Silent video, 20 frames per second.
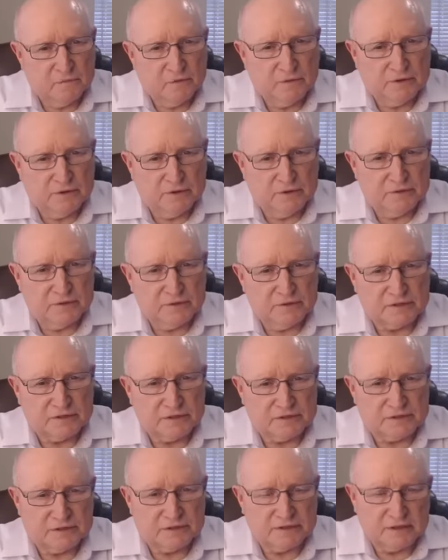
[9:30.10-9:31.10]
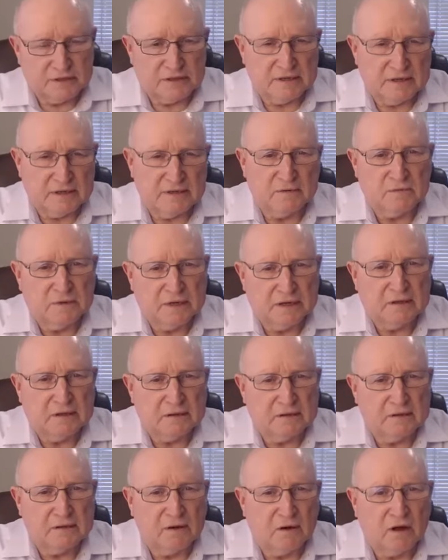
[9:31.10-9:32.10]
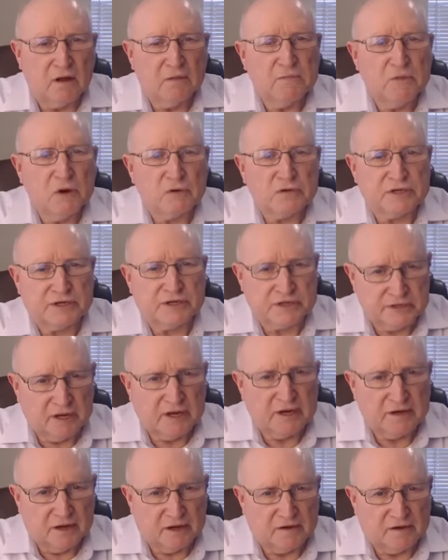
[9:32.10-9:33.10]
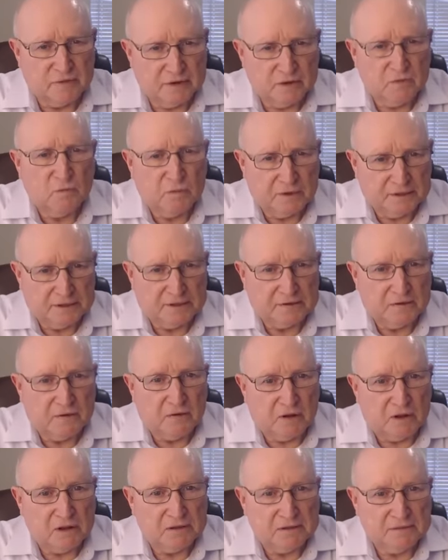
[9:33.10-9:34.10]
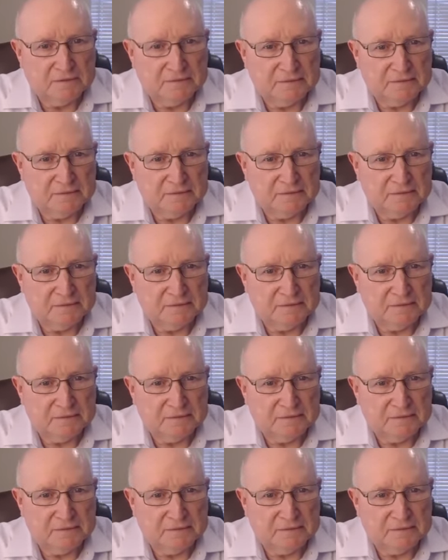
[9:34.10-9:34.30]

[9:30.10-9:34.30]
4 unions that said, well, almost is not enough. We want it all.